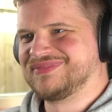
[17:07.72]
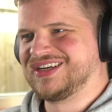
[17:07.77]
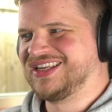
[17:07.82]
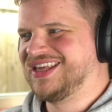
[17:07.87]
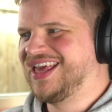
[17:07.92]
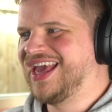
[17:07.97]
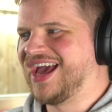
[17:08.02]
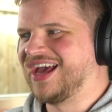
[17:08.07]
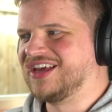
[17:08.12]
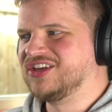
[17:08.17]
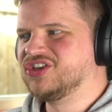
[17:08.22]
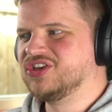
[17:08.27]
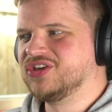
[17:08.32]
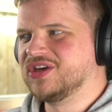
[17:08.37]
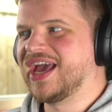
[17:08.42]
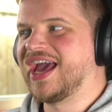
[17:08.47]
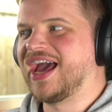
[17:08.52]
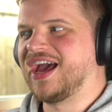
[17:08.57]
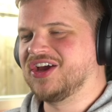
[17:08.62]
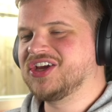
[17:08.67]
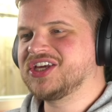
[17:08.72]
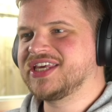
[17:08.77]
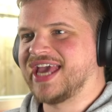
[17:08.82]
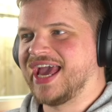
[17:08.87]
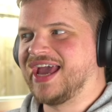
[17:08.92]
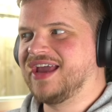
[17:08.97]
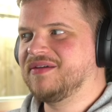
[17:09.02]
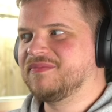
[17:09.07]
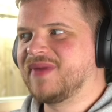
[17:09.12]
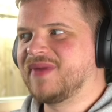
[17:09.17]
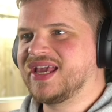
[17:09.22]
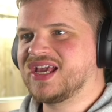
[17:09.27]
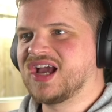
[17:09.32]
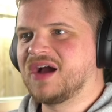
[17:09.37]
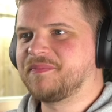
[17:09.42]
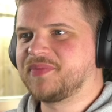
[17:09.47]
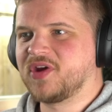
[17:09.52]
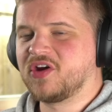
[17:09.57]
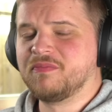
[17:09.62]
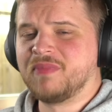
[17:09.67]
Yeah, okay. Make
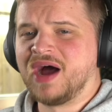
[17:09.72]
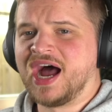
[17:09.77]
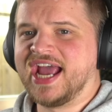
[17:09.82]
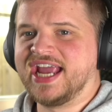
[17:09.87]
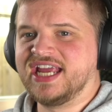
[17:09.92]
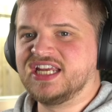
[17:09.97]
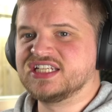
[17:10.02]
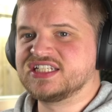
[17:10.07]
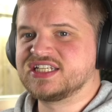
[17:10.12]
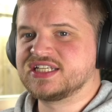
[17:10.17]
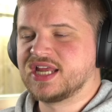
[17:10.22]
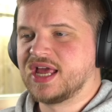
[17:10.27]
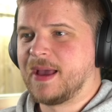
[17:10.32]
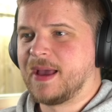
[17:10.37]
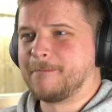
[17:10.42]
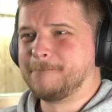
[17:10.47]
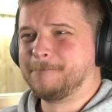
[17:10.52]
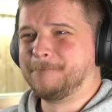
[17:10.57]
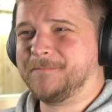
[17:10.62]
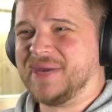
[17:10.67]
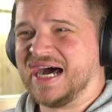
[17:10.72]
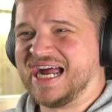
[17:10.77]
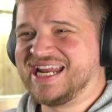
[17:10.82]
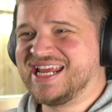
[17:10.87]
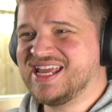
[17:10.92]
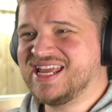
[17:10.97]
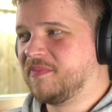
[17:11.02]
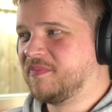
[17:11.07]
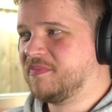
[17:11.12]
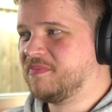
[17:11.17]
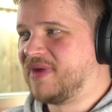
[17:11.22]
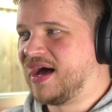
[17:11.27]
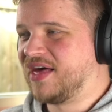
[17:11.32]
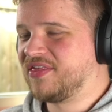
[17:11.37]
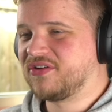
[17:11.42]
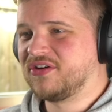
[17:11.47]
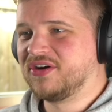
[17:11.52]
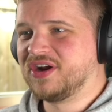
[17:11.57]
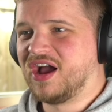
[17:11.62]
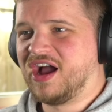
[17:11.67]
up your mind, buddy.
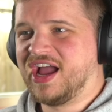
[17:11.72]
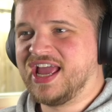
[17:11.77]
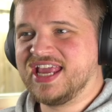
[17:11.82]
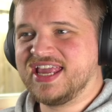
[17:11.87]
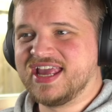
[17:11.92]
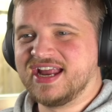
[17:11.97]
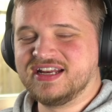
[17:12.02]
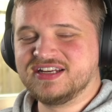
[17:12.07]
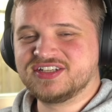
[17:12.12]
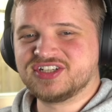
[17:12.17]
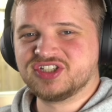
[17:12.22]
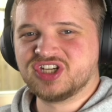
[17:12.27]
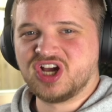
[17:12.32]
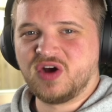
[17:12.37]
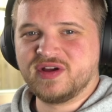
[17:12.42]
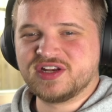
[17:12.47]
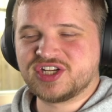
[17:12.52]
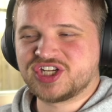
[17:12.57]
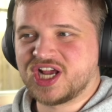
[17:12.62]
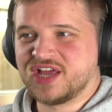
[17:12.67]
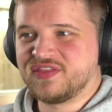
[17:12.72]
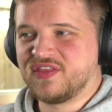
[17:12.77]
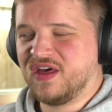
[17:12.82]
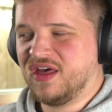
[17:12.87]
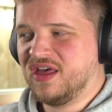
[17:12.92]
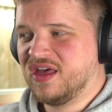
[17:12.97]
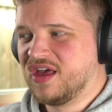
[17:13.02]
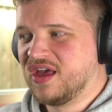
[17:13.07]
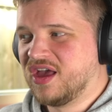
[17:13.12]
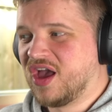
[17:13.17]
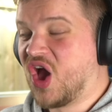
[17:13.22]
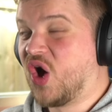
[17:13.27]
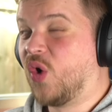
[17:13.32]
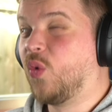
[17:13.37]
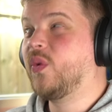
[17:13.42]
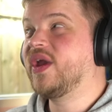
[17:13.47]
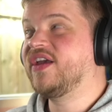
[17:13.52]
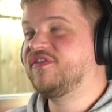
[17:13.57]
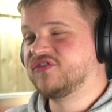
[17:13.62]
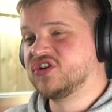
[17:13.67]
Mother and I are getting to know each other.
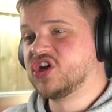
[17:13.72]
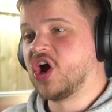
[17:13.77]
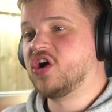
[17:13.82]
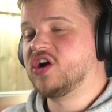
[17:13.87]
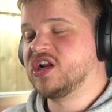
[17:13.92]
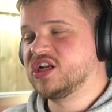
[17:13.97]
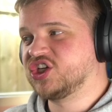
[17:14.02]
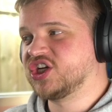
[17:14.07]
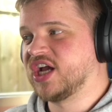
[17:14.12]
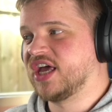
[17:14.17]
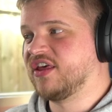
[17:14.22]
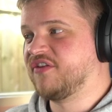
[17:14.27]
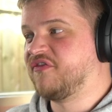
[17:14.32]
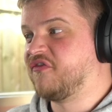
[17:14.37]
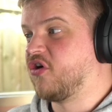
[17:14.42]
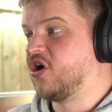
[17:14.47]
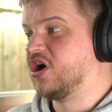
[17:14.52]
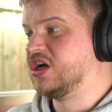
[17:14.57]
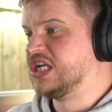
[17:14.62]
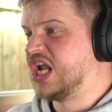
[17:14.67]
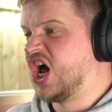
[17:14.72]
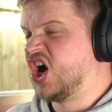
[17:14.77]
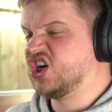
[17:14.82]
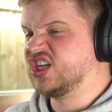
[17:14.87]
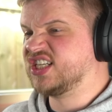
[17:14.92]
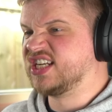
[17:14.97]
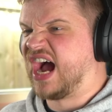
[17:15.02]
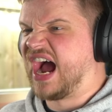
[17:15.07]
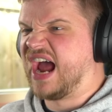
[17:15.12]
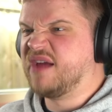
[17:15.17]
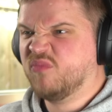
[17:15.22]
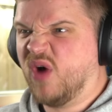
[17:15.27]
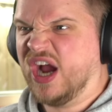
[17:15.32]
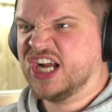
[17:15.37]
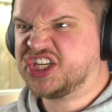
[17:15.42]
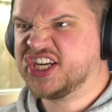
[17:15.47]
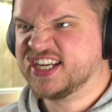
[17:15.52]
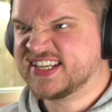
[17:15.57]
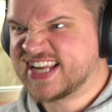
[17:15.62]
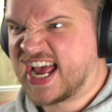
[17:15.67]
We've known each other for a long time.
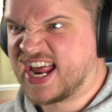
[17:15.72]
Which is it?